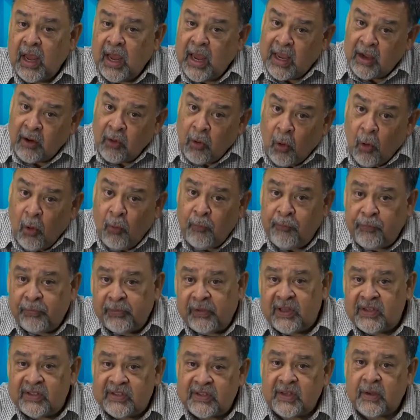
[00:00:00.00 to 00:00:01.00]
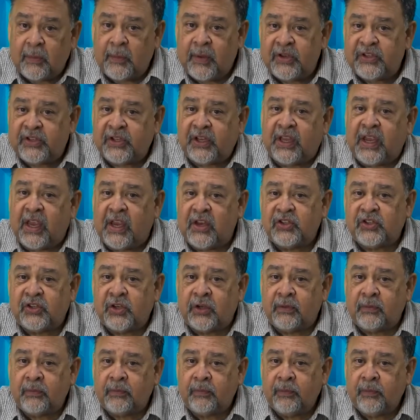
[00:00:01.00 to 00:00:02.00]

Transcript: and hopefully some education,